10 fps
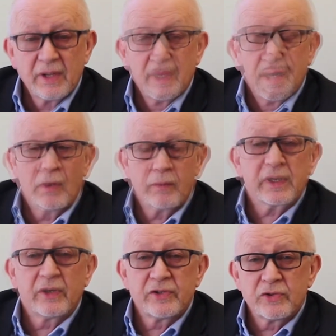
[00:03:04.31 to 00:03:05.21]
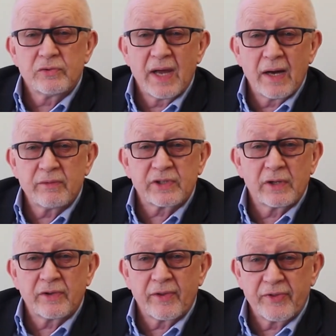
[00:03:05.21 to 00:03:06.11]
And what we're going to do now is go
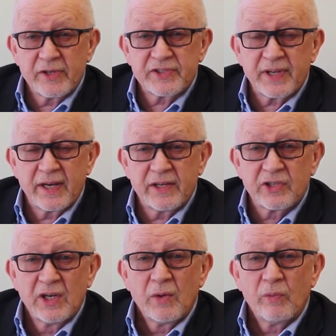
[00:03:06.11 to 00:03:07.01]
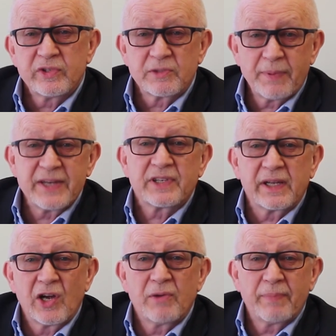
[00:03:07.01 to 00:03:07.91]
to the third stage, which is basically
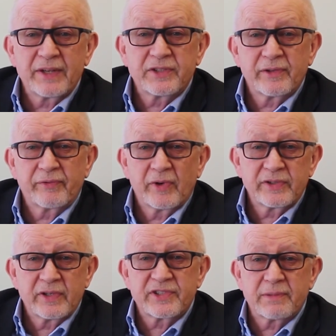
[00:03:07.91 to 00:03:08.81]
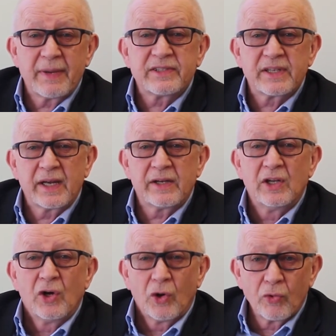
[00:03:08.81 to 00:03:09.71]
going back to the front and cementing in
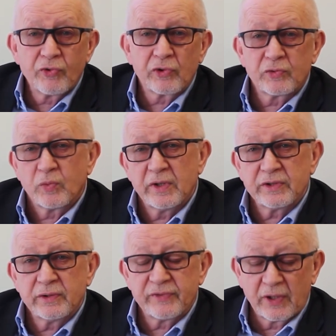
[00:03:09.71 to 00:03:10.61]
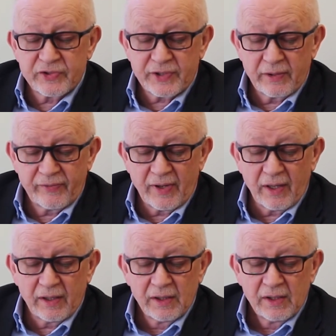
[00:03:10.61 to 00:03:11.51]
all the good work you've done so far.